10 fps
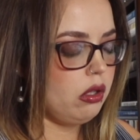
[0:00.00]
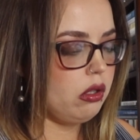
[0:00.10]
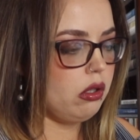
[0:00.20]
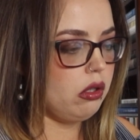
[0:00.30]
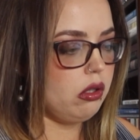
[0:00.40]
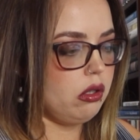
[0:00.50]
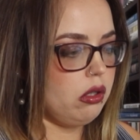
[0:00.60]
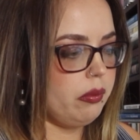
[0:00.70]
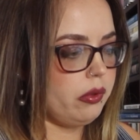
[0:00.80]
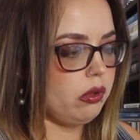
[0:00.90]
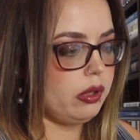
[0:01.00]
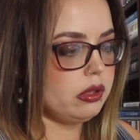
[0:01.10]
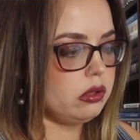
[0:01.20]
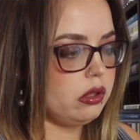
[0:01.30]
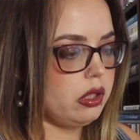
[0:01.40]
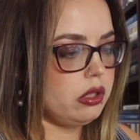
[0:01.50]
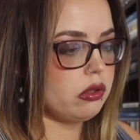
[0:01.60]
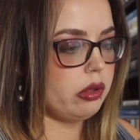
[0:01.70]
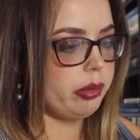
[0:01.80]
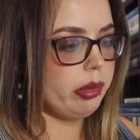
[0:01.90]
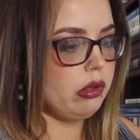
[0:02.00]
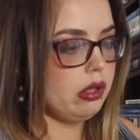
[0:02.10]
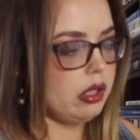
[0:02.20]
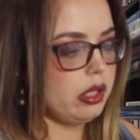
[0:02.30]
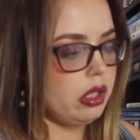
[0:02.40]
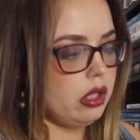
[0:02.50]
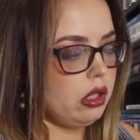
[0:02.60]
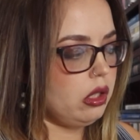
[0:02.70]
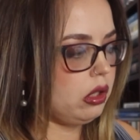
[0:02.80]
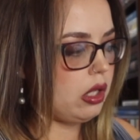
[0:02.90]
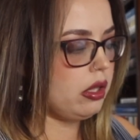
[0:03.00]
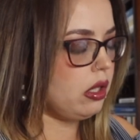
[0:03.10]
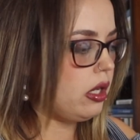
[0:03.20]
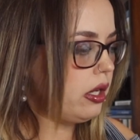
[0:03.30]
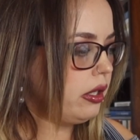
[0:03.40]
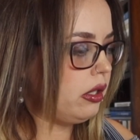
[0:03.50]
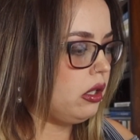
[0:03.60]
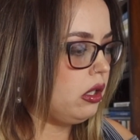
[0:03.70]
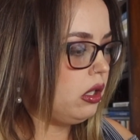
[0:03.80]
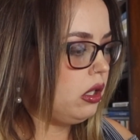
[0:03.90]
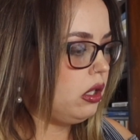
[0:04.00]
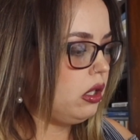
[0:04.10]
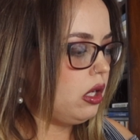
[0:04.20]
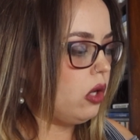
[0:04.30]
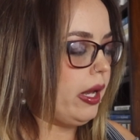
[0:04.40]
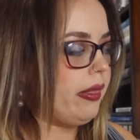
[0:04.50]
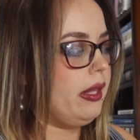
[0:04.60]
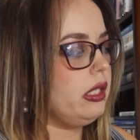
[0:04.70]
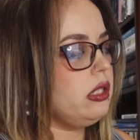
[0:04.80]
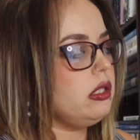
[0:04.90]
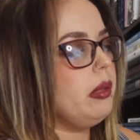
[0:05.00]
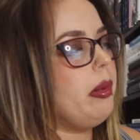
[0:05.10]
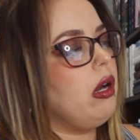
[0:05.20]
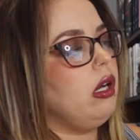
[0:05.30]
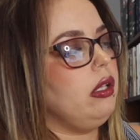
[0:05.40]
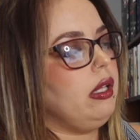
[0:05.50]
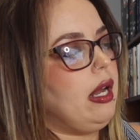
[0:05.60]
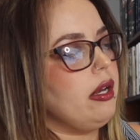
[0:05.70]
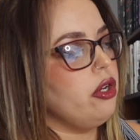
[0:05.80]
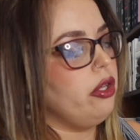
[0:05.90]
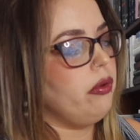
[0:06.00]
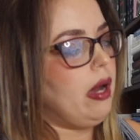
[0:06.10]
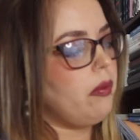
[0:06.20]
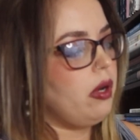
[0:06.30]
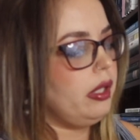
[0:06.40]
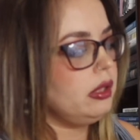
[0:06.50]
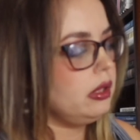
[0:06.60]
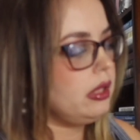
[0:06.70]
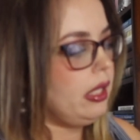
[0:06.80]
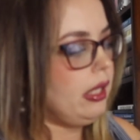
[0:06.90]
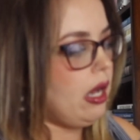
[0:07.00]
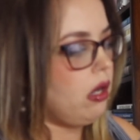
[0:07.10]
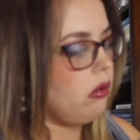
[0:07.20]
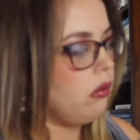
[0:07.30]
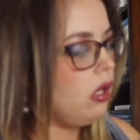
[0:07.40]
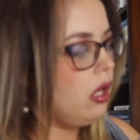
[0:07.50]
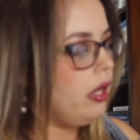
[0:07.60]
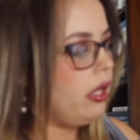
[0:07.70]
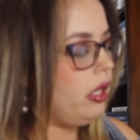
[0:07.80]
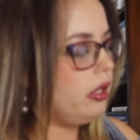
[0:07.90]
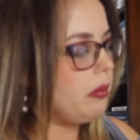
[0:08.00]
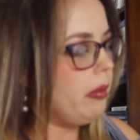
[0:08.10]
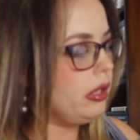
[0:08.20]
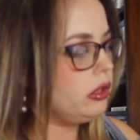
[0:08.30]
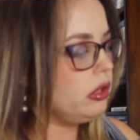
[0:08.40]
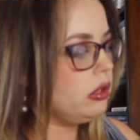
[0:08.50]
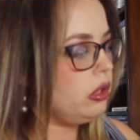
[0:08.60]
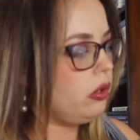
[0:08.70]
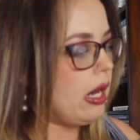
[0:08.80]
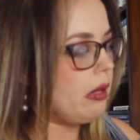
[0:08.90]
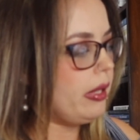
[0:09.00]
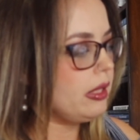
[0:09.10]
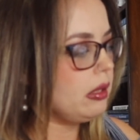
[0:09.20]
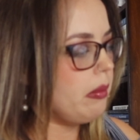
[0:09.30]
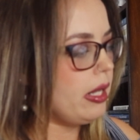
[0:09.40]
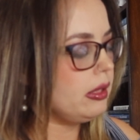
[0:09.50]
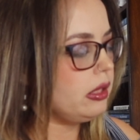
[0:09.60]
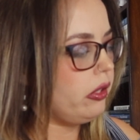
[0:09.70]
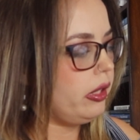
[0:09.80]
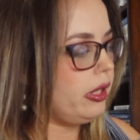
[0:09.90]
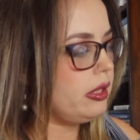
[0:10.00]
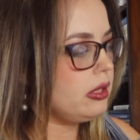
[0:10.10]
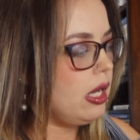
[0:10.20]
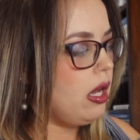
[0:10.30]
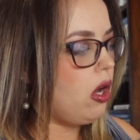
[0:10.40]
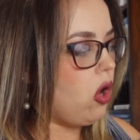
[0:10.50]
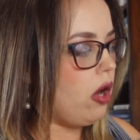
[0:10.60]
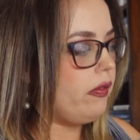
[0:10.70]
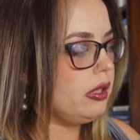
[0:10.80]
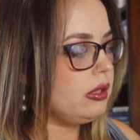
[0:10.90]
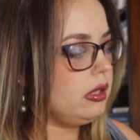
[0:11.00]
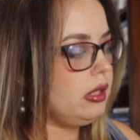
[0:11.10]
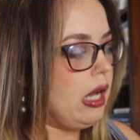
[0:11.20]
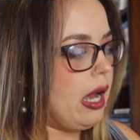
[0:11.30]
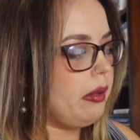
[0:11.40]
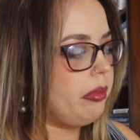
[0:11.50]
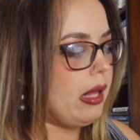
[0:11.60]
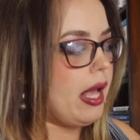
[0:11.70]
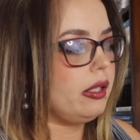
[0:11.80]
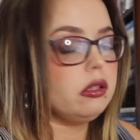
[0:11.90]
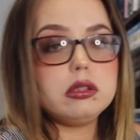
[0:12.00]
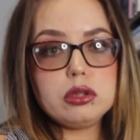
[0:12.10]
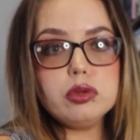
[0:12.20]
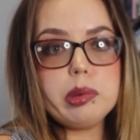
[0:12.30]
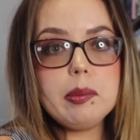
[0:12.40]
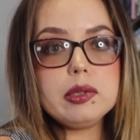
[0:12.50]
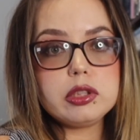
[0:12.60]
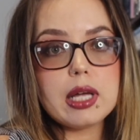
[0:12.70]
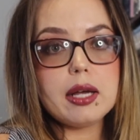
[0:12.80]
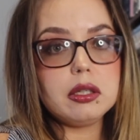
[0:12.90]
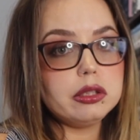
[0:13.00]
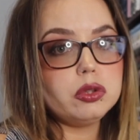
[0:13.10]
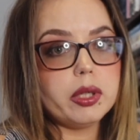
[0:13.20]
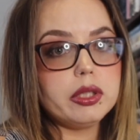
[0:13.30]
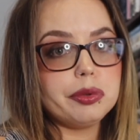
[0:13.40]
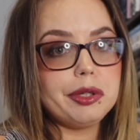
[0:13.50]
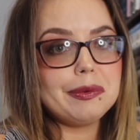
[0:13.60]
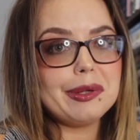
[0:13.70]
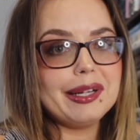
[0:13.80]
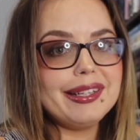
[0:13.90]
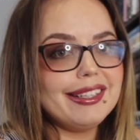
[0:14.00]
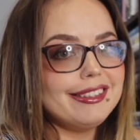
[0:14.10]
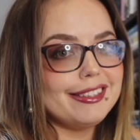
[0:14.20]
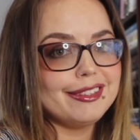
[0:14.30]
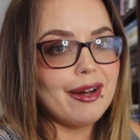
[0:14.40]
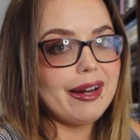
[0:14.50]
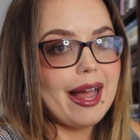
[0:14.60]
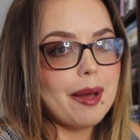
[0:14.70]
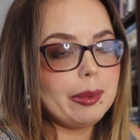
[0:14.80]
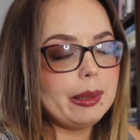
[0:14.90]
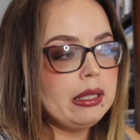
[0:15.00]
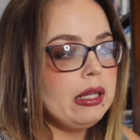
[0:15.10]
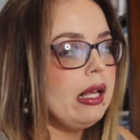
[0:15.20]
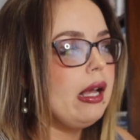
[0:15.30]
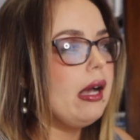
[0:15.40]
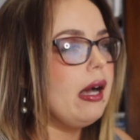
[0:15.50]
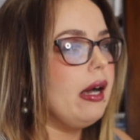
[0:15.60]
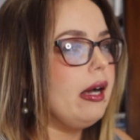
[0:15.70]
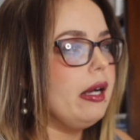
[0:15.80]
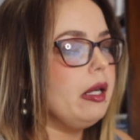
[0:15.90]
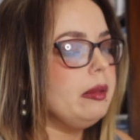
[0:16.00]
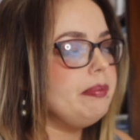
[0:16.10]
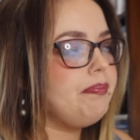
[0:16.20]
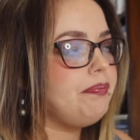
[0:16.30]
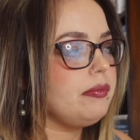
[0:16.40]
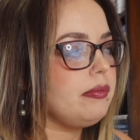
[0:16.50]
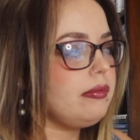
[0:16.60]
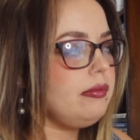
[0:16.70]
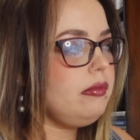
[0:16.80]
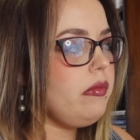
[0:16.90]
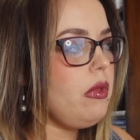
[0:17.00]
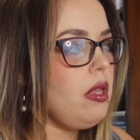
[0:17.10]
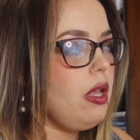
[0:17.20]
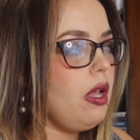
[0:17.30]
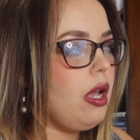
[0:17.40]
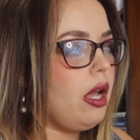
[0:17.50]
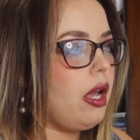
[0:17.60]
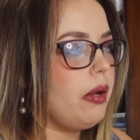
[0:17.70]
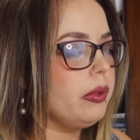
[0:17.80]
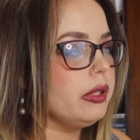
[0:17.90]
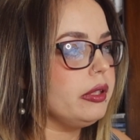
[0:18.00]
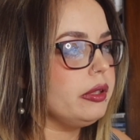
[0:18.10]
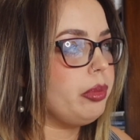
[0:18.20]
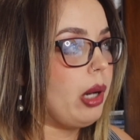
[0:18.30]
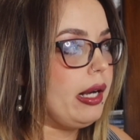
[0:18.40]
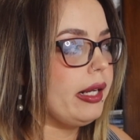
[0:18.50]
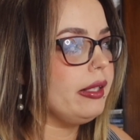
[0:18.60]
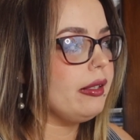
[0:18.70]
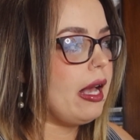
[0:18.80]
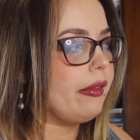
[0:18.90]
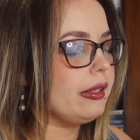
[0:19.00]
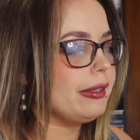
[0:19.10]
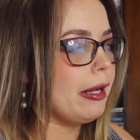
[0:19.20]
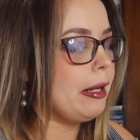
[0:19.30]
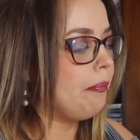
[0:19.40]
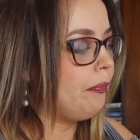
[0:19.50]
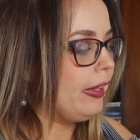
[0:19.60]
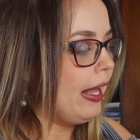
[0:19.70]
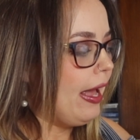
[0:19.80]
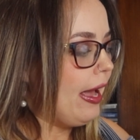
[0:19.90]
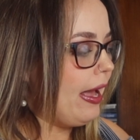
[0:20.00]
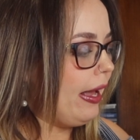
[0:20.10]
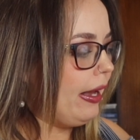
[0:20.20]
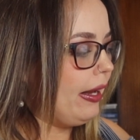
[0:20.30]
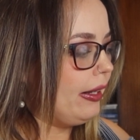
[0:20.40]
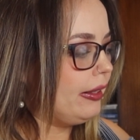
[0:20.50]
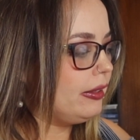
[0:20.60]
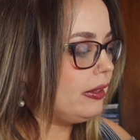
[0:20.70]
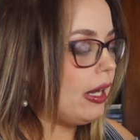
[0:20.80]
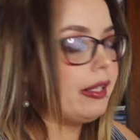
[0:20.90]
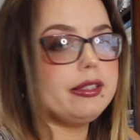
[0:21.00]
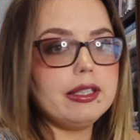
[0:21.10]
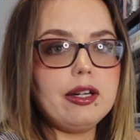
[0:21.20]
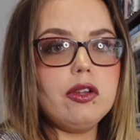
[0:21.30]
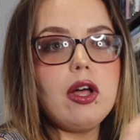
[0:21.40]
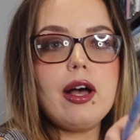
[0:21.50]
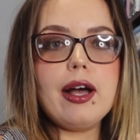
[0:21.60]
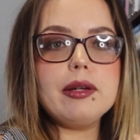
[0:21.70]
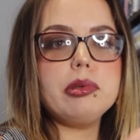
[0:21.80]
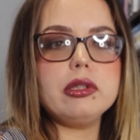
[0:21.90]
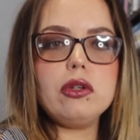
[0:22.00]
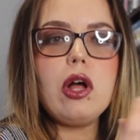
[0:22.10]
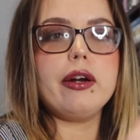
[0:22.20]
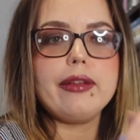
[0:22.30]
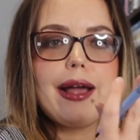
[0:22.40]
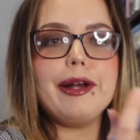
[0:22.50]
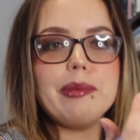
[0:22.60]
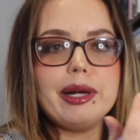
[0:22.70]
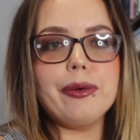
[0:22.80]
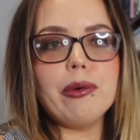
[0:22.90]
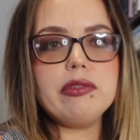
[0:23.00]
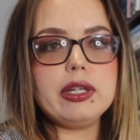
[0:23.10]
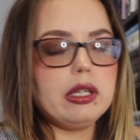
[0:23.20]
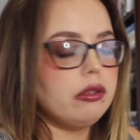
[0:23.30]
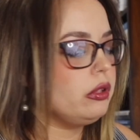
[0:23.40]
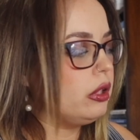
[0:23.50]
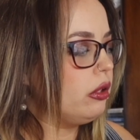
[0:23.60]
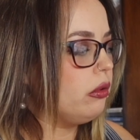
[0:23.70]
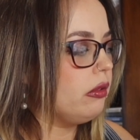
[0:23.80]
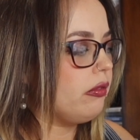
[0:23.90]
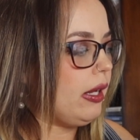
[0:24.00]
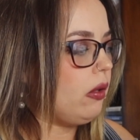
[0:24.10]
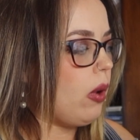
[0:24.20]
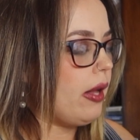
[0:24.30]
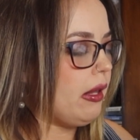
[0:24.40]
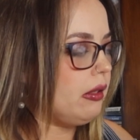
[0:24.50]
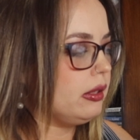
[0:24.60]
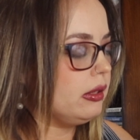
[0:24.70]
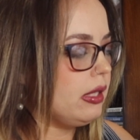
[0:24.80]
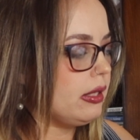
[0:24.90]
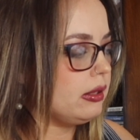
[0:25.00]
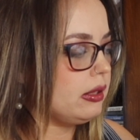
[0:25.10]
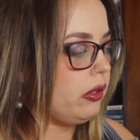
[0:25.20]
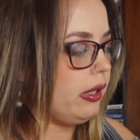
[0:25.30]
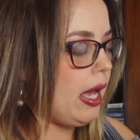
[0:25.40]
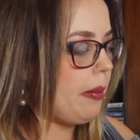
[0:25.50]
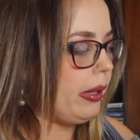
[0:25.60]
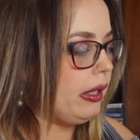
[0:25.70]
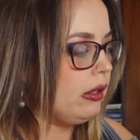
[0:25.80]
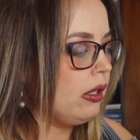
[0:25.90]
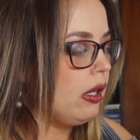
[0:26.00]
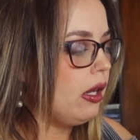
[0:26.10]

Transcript: The rest of these are blank. And then, okay, this is the part that I knew I wanted to take out. It mentions the Grand Mesa Men series. Obviously, I planned to publish that in 2021. It did not happen. I was pregnant at the time. And I put a lot of that in my goal video too, of like why that didn't necessarily happen.